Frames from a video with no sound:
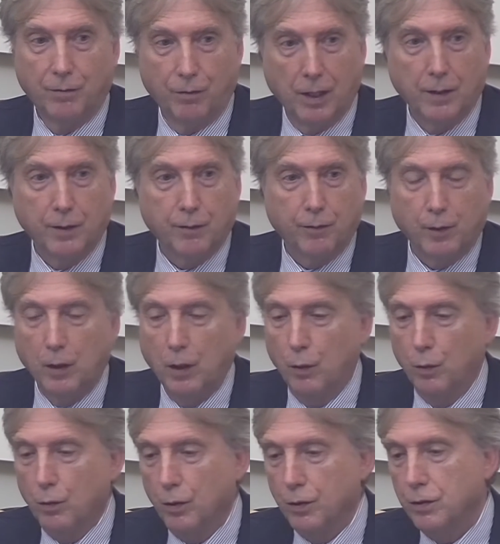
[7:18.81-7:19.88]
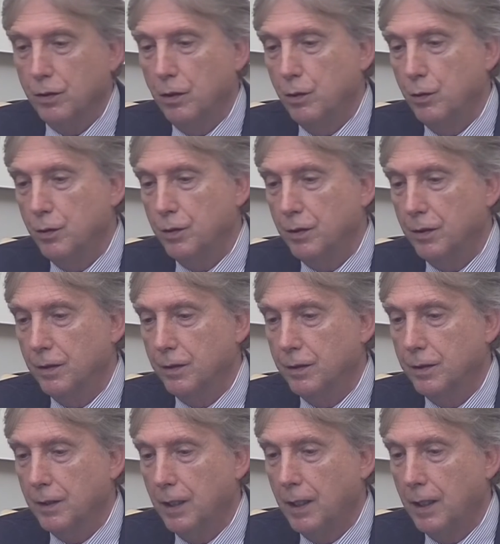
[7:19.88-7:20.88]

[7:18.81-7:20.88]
relatively low-cost solutions.